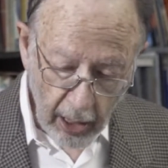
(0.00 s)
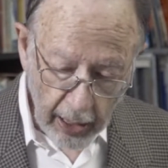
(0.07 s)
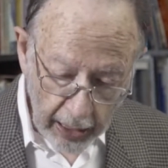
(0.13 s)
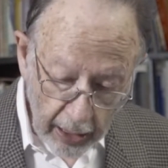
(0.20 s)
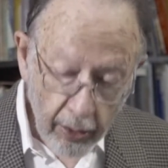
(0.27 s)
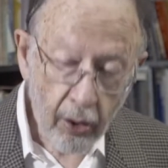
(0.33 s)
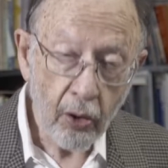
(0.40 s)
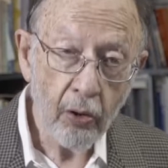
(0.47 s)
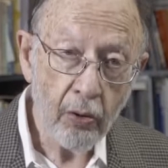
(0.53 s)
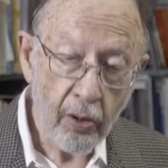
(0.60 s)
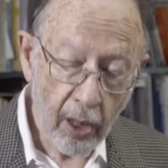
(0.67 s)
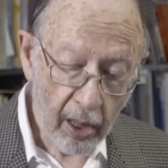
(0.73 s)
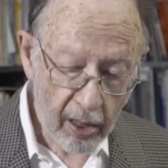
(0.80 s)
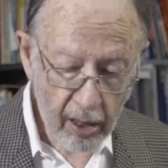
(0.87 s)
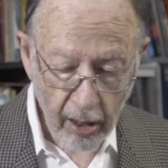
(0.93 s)
in the New
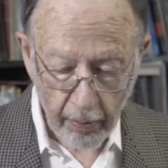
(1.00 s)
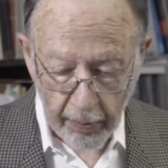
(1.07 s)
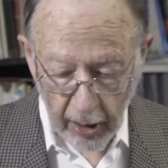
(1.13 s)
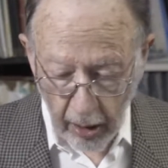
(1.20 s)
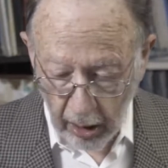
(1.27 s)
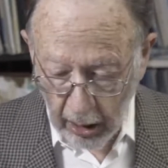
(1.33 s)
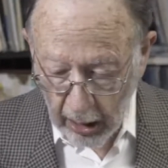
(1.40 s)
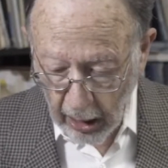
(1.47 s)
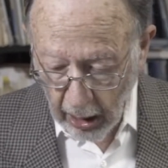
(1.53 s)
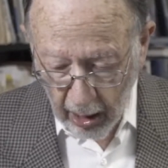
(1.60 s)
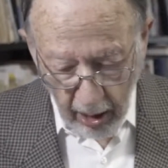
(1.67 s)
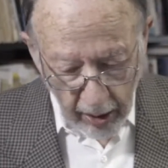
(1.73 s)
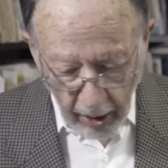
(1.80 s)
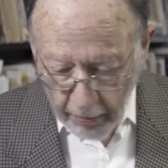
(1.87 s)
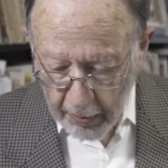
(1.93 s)
Testament,
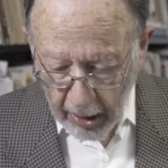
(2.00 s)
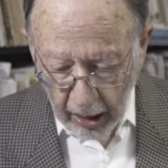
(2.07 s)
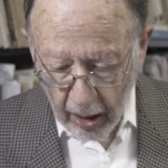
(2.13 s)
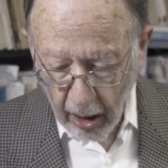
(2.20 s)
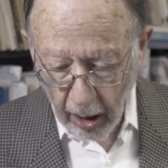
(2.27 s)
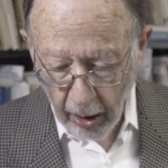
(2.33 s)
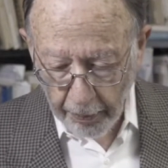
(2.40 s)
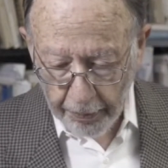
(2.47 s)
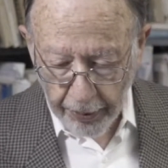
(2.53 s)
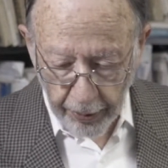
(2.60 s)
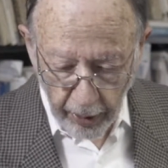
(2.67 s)
they make up